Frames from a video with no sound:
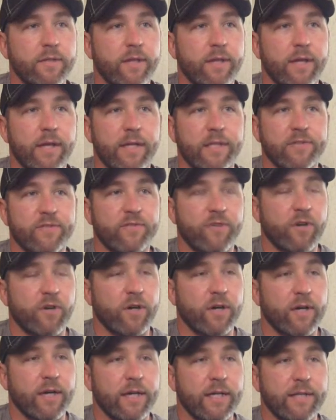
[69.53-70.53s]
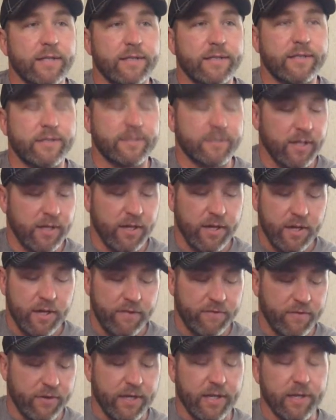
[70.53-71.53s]
as far as
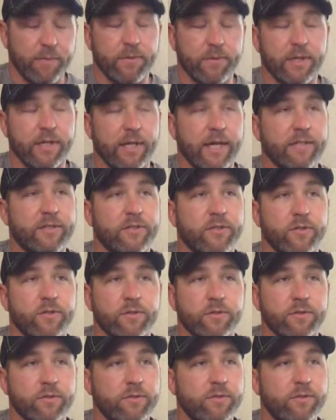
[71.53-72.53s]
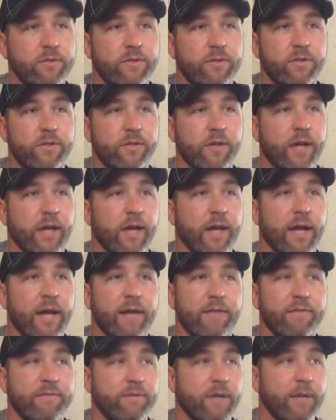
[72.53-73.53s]
if you're dealing with electrical, you gotta
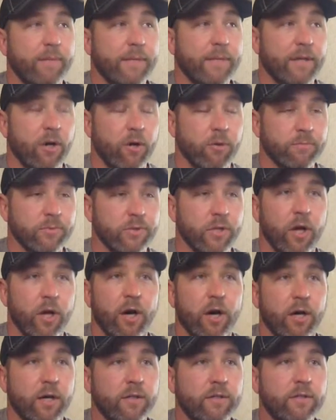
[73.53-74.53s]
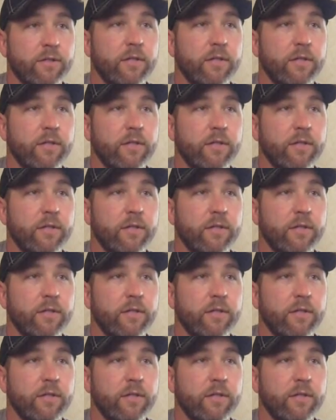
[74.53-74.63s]
have, Ohm's law